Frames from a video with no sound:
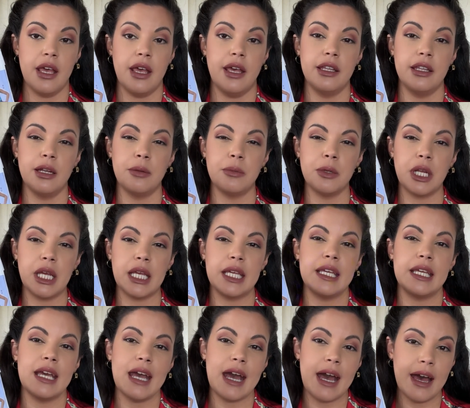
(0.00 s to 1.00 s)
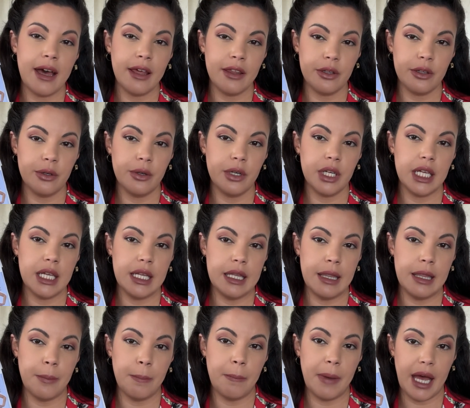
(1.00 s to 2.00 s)
and I'm gonna gather in
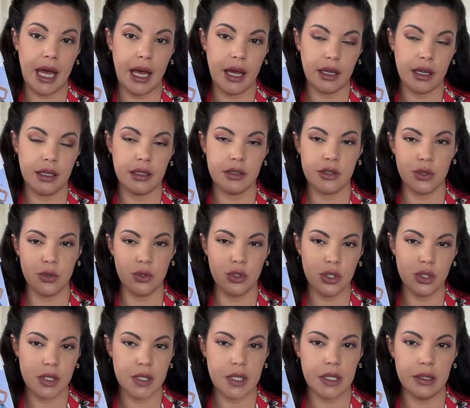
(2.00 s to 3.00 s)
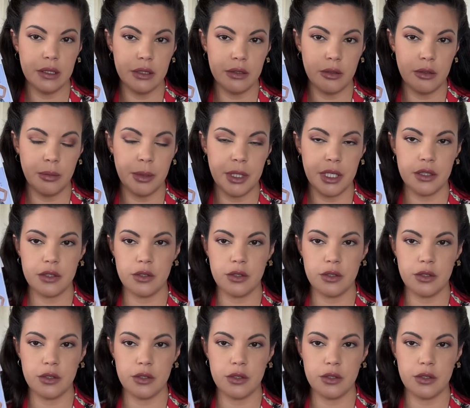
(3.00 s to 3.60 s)
the back, so just a little bit.